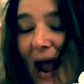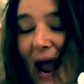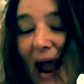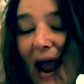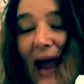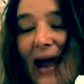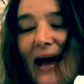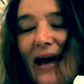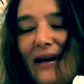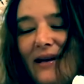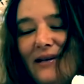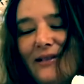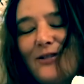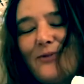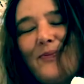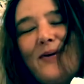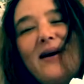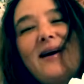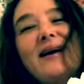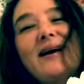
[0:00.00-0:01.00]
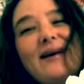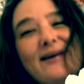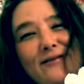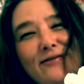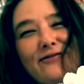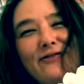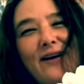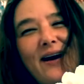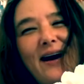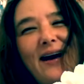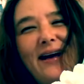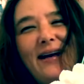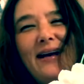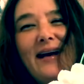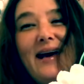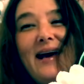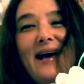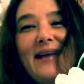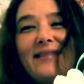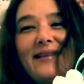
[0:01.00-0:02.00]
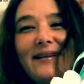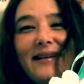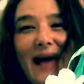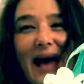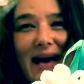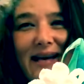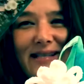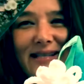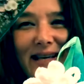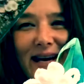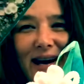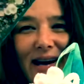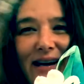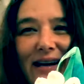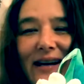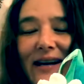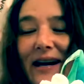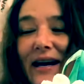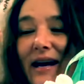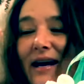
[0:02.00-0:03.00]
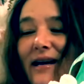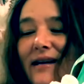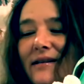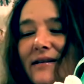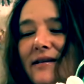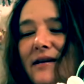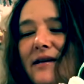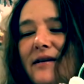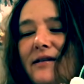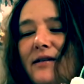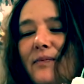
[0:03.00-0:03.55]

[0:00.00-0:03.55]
And speaking of fun, the last card says,